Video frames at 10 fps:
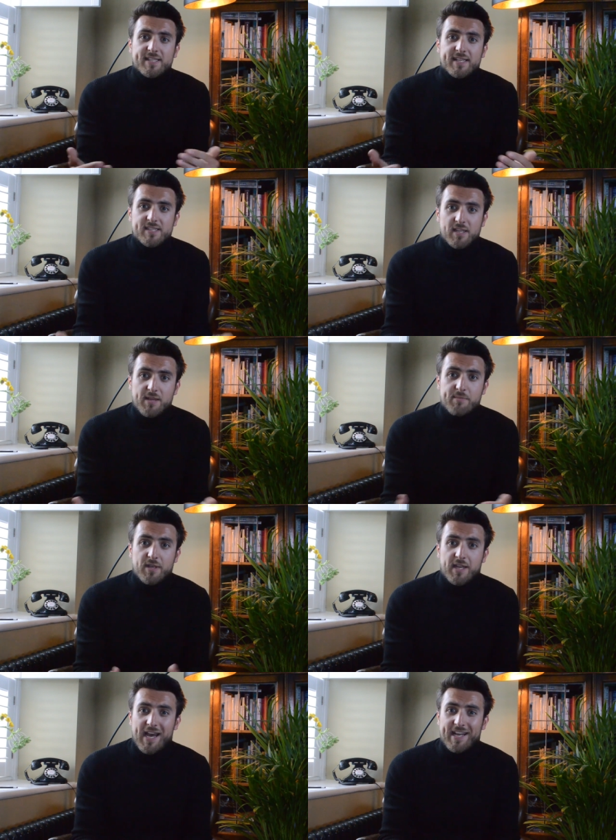
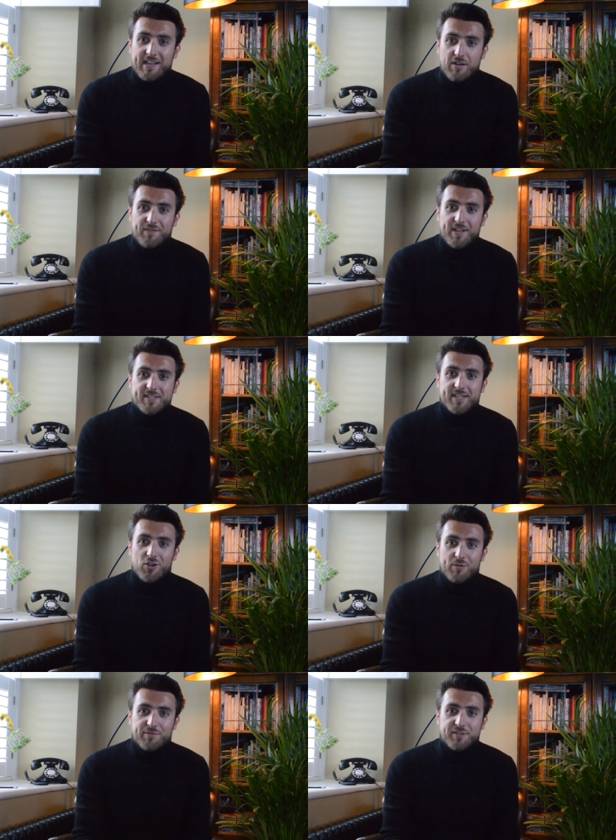excitement at their events and
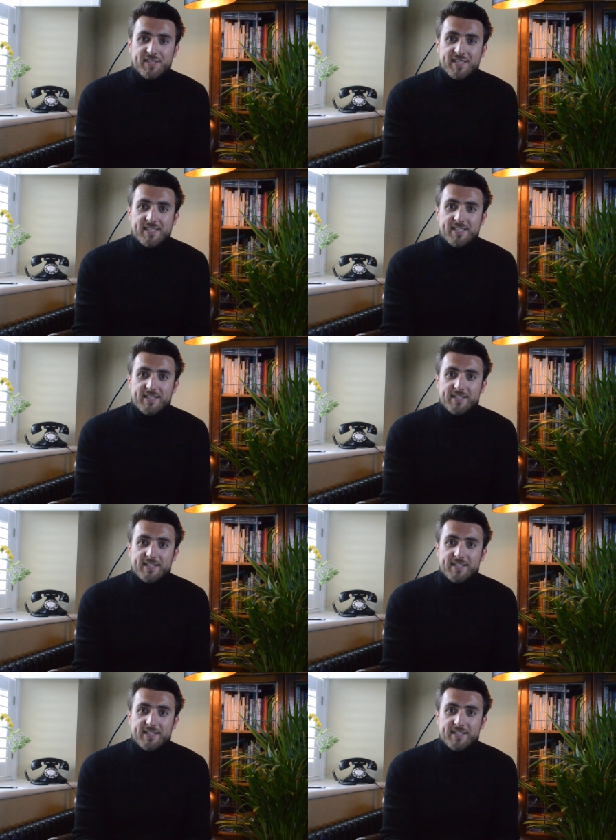conferences.